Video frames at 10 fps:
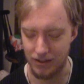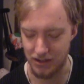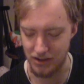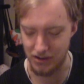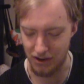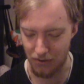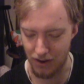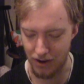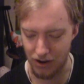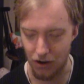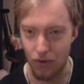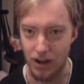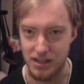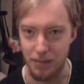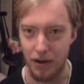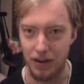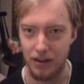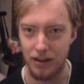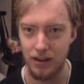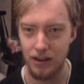Calendar series, I created Karate Bug,
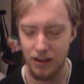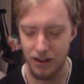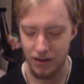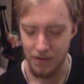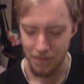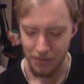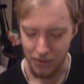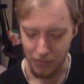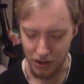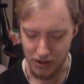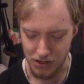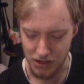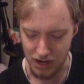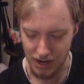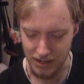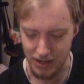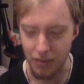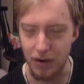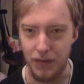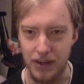which has a
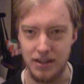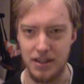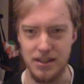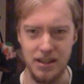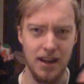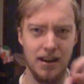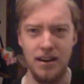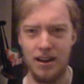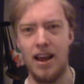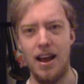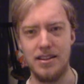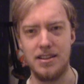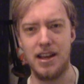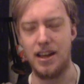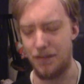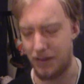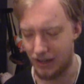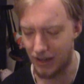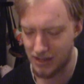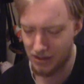similar effect to this and then has a second
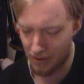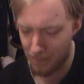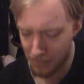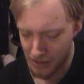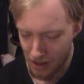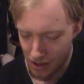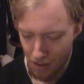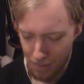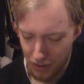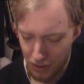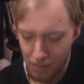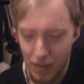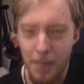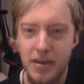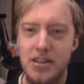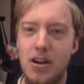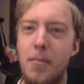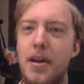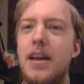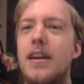effect next to it. But I think maybe
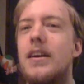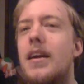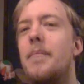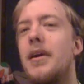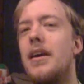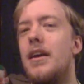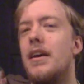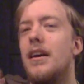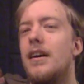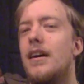Snowman Eater can be